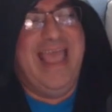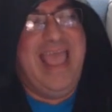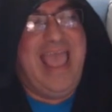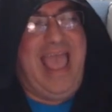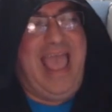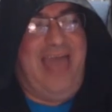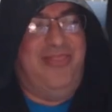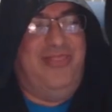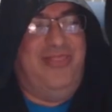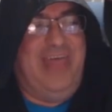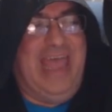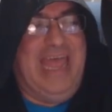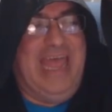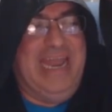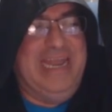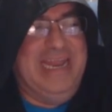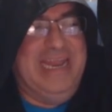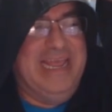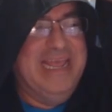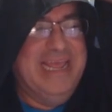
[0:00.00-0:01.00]
And
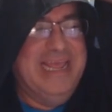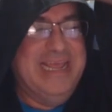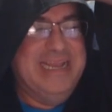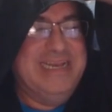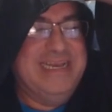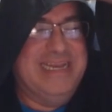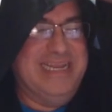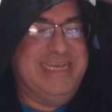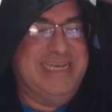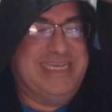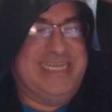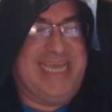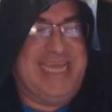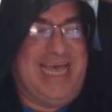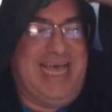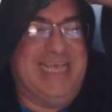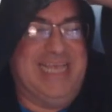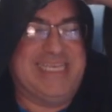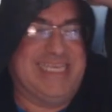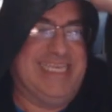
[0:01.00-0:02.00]
then
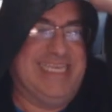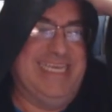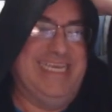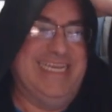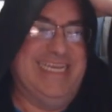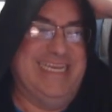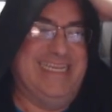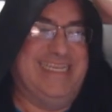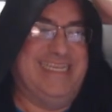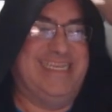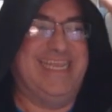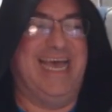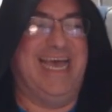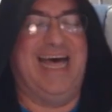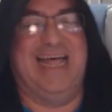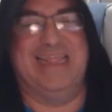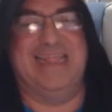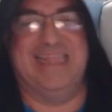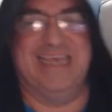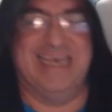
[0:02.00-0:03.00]
Natasi
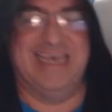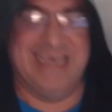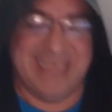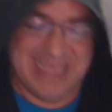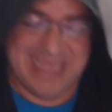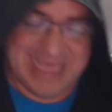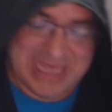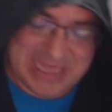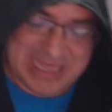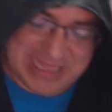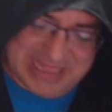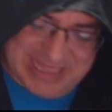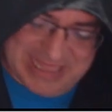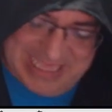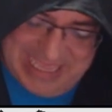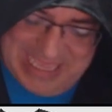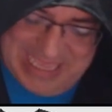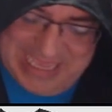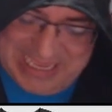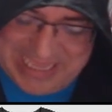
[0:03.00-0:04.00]
Dala,
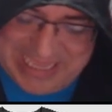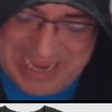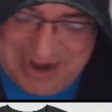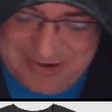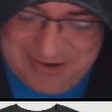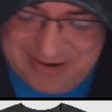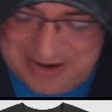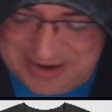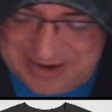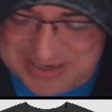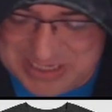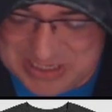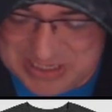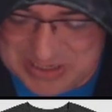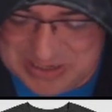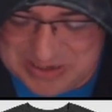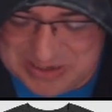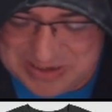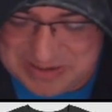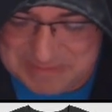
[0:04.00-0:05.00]
the
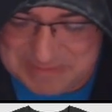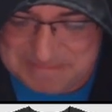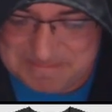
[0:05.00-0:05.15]
character